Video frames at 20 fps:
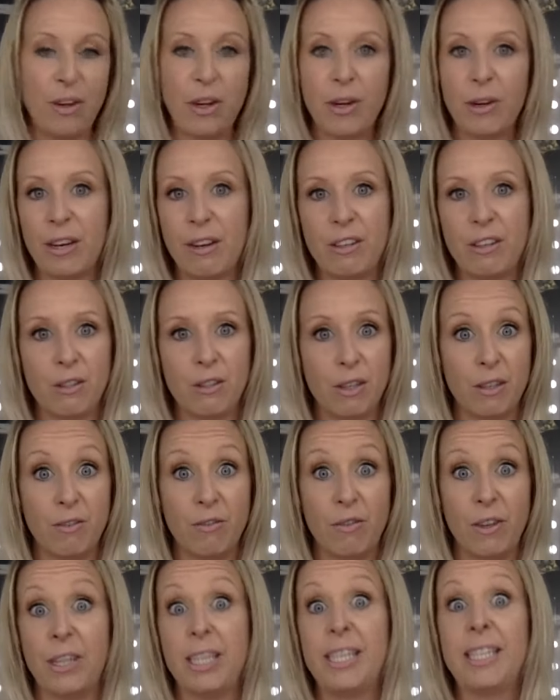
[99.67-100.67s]

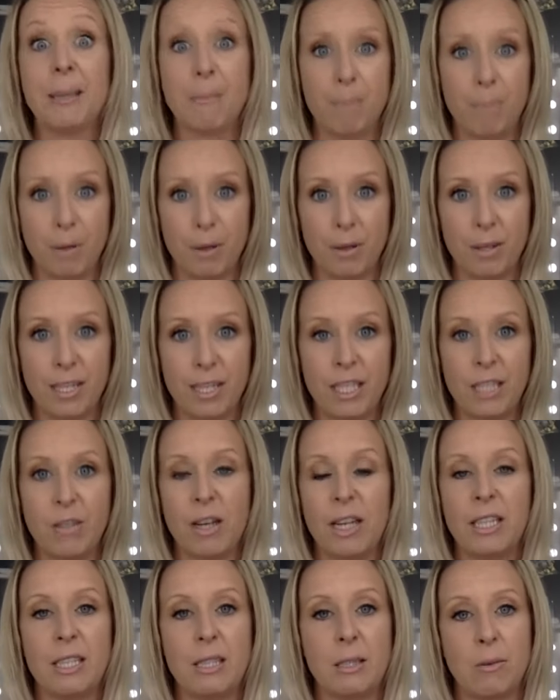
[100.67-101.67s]
very simple.
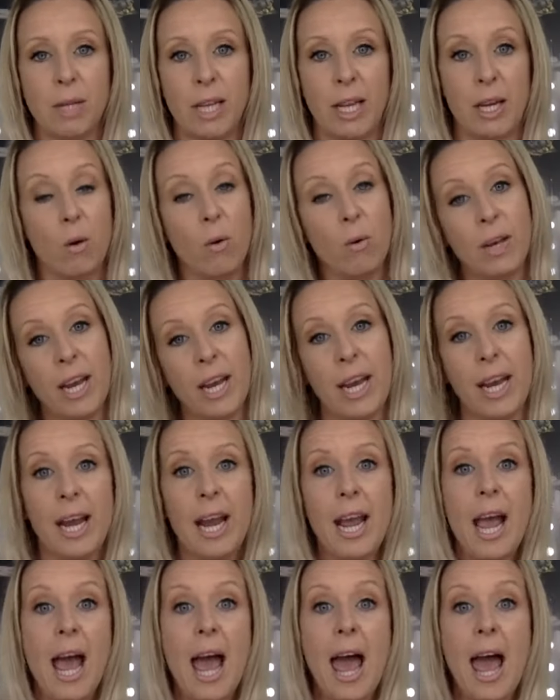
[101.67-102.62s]
It's like, okay.